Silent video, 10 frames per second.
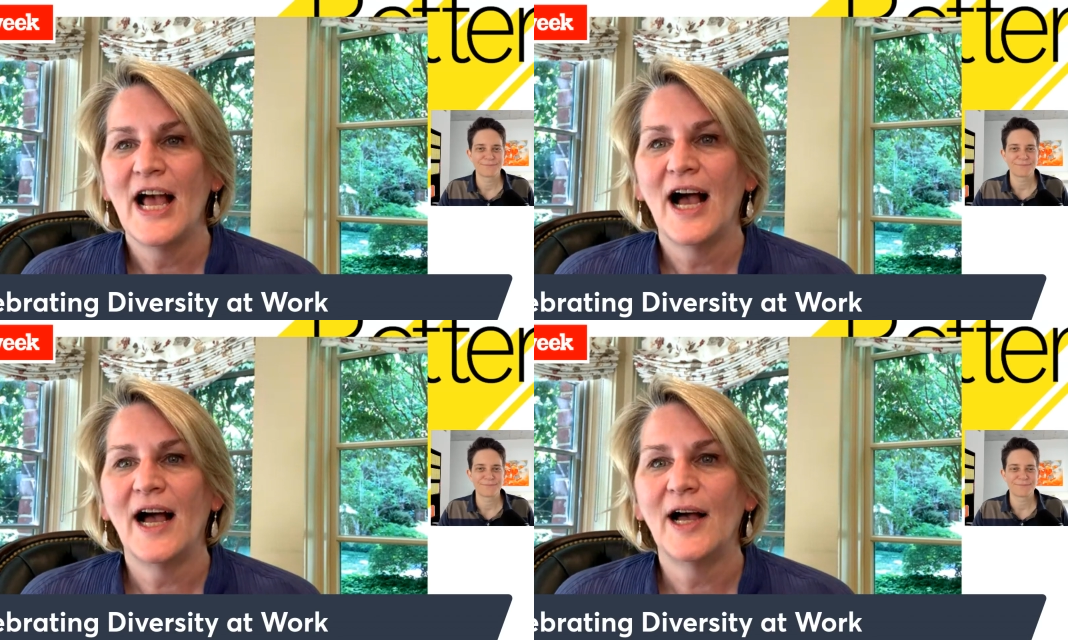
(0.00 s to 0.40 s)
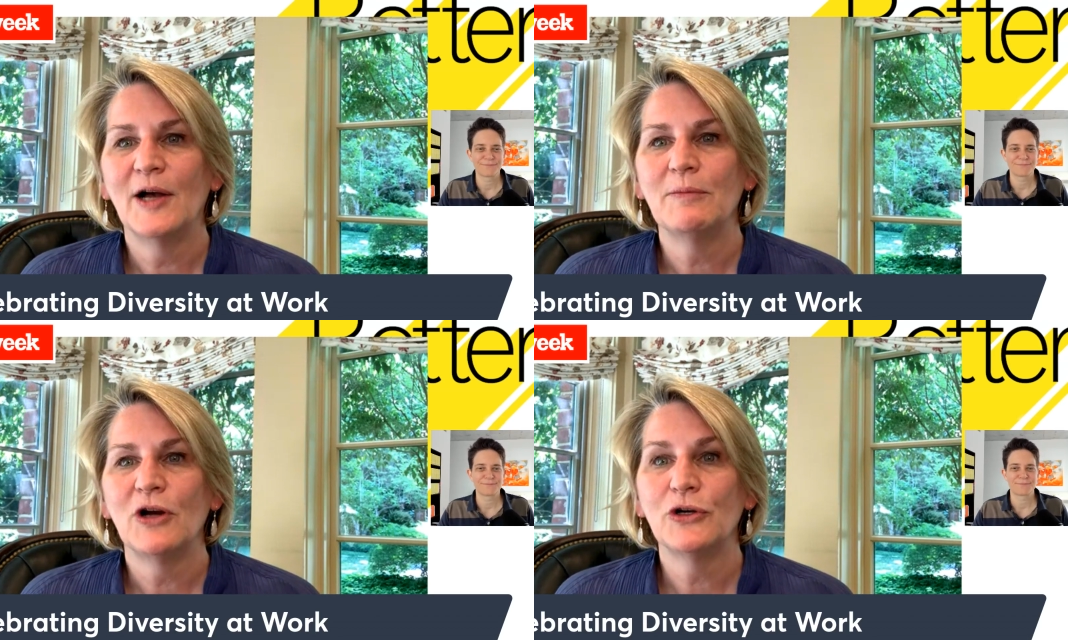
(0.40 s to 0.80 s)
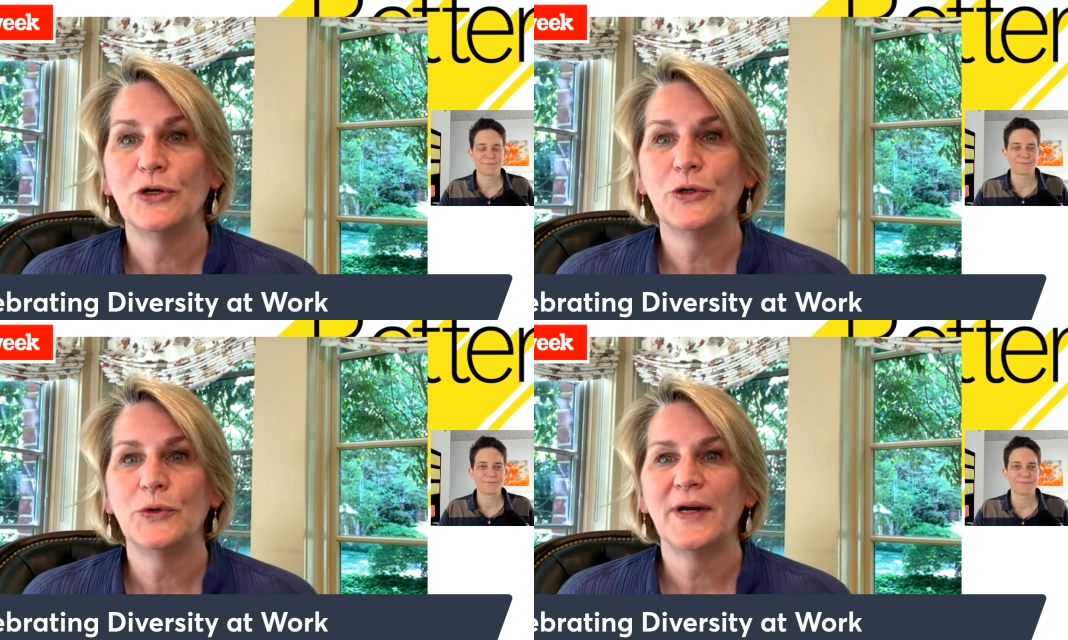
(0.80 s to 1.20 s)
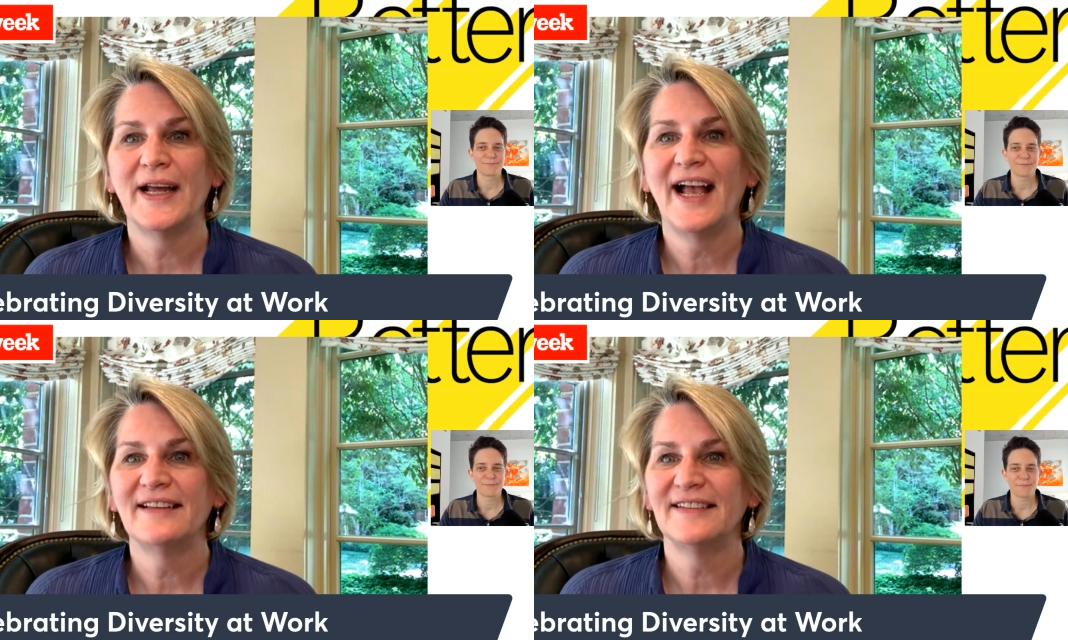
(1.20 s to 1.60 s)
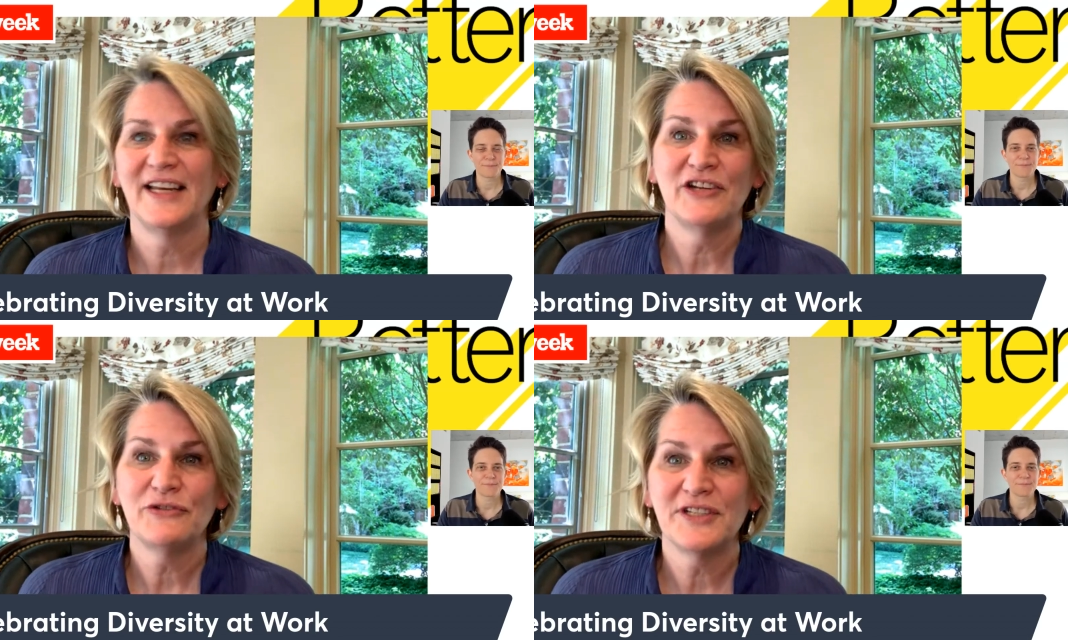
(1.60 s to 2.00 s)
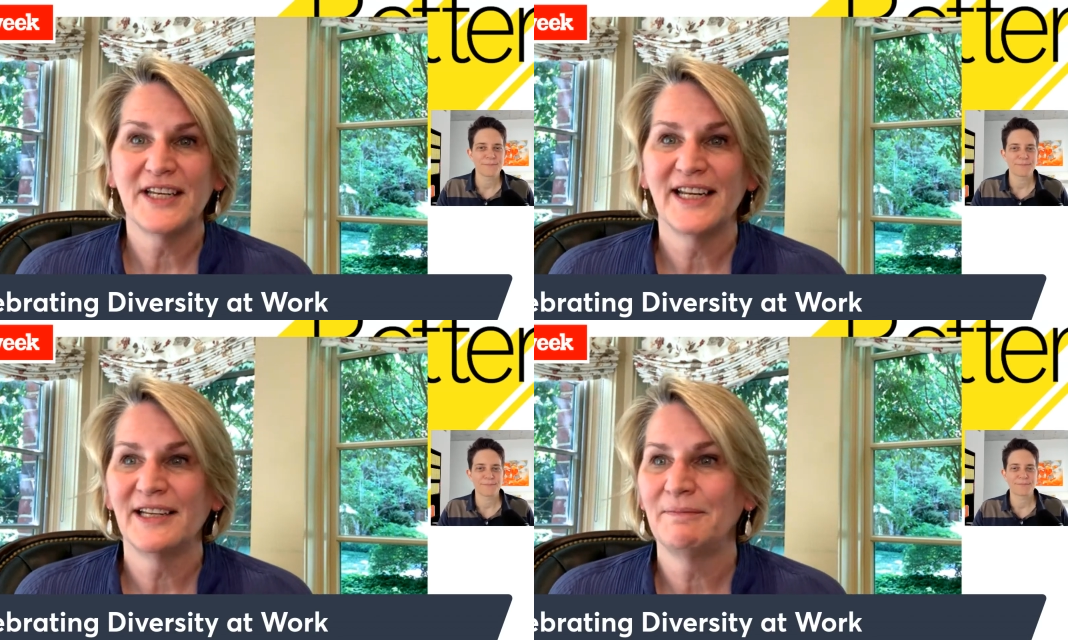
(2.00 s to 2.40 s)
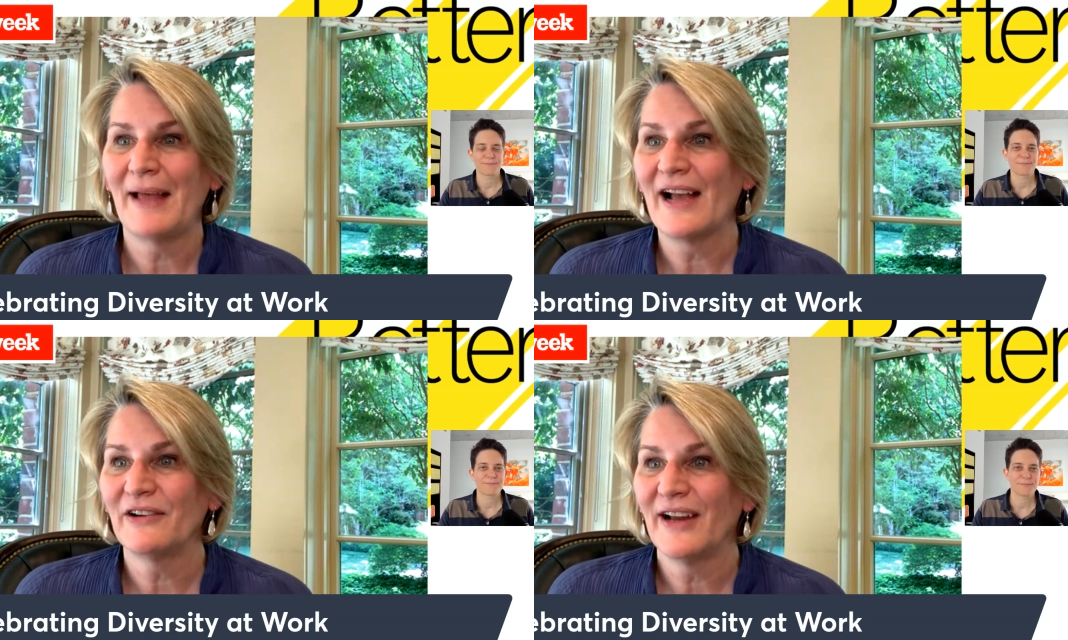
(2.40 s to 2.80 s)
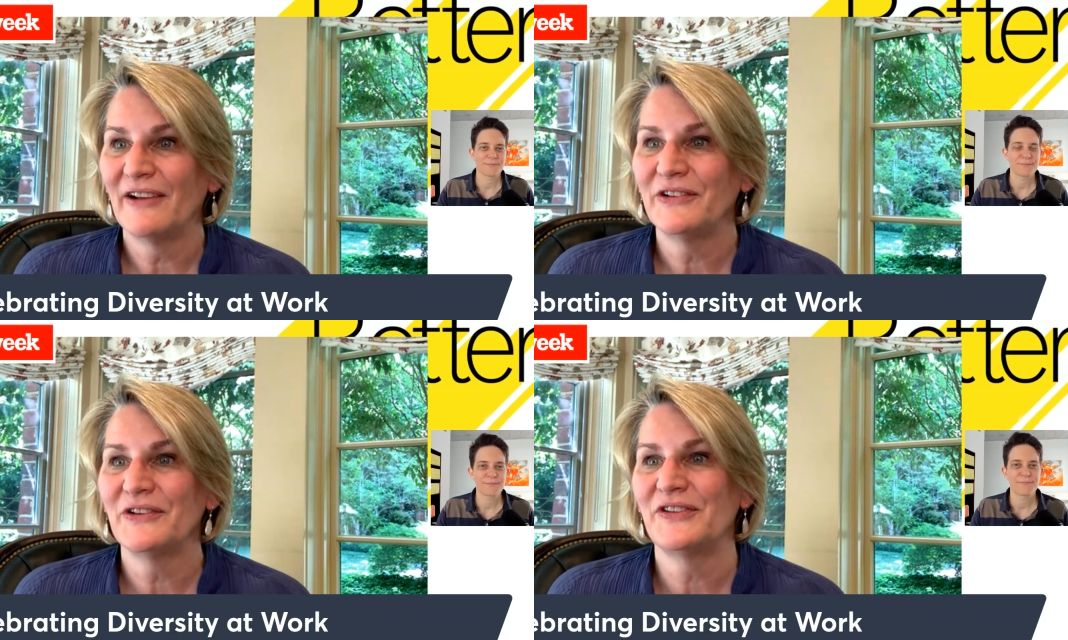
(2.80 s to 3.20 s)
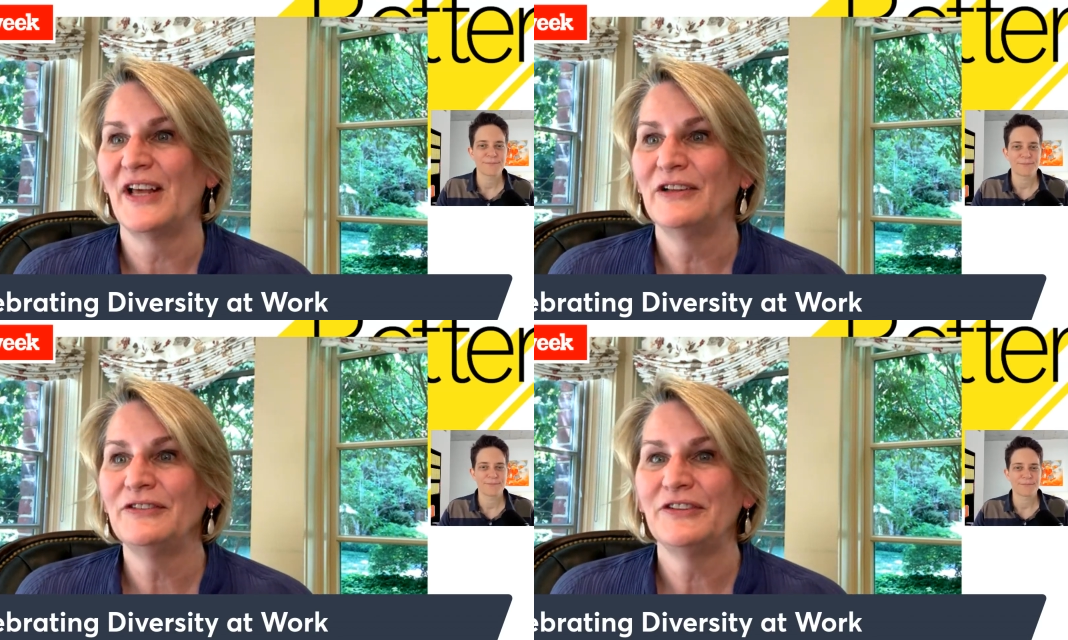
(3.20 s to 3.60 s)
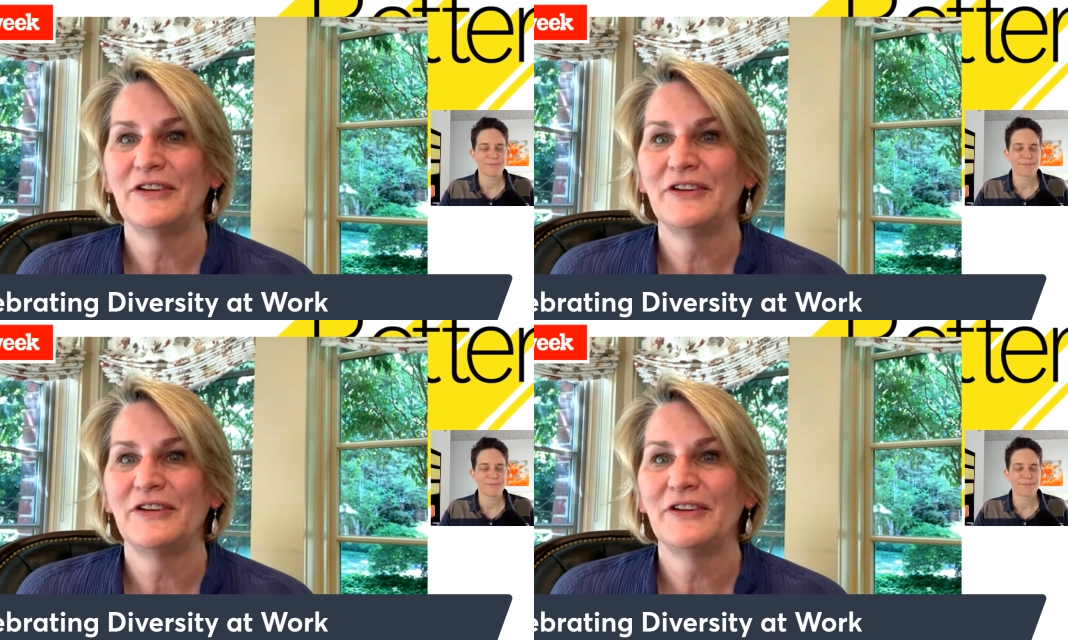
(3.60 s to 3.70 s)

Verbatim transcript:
Speaker 1: um, who has an interesting background herself.